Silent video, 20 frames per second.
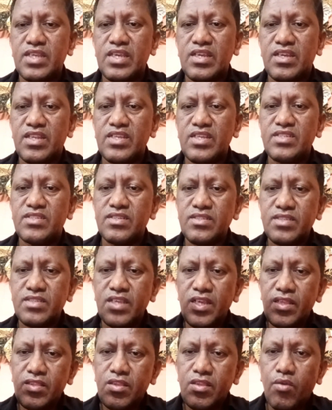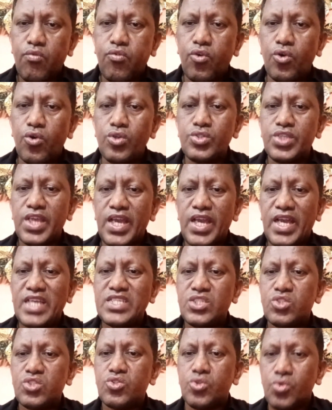increases, the force
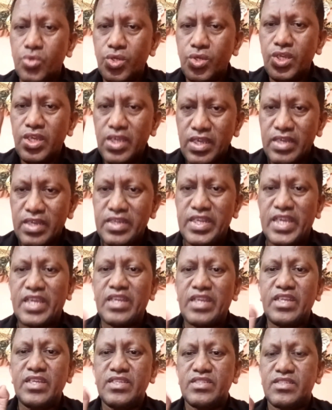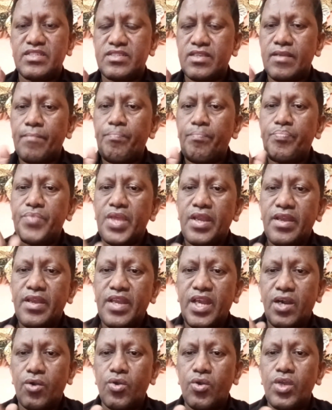has to decrease.
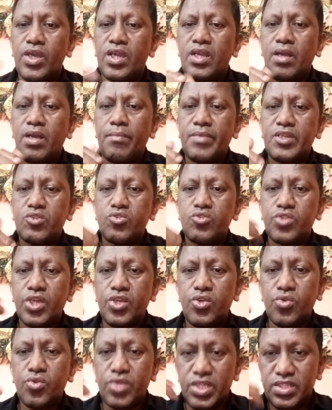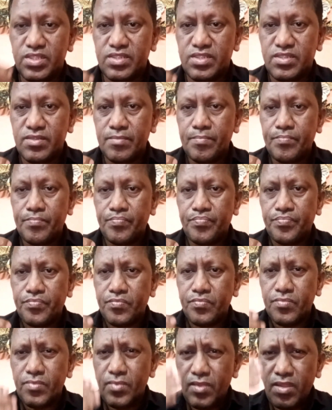Now, coming to the units.
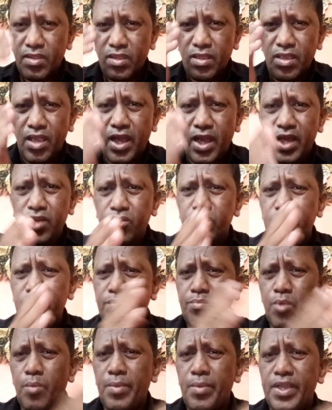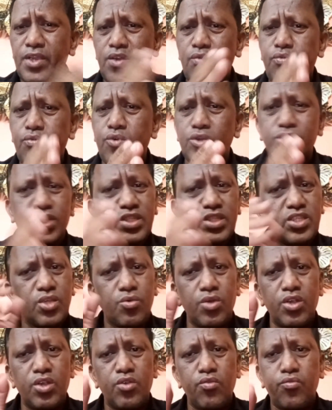I know that moment of force is
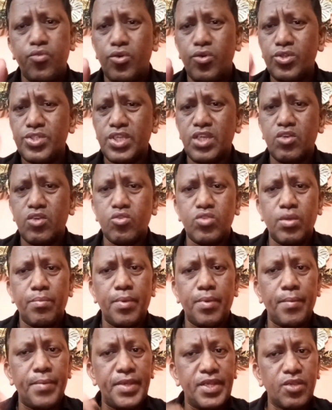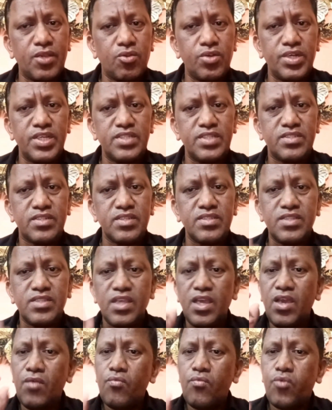equal to force into the perpendicular distance.
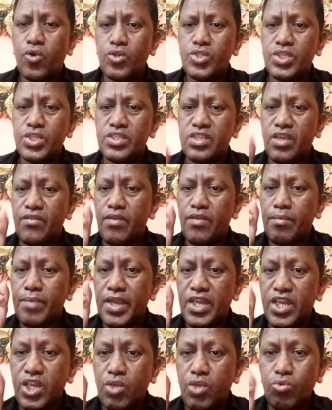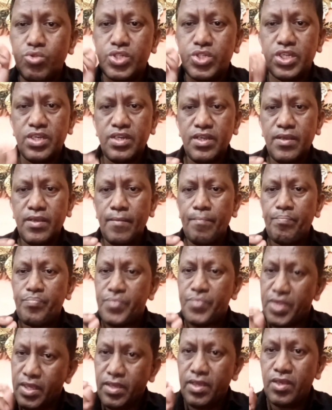Force is given by Newton,
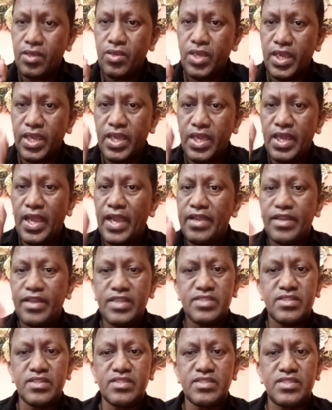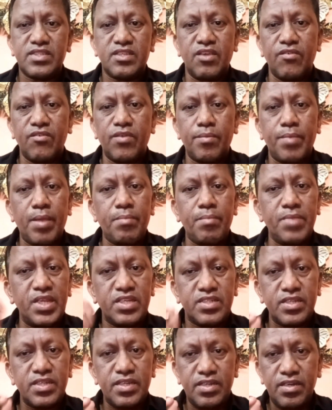okay, and distance is given by
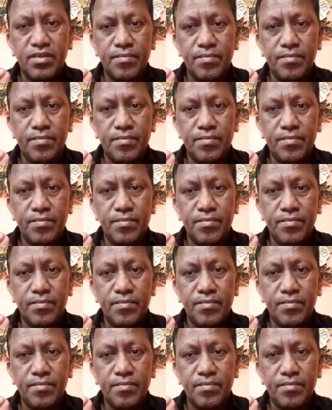meter.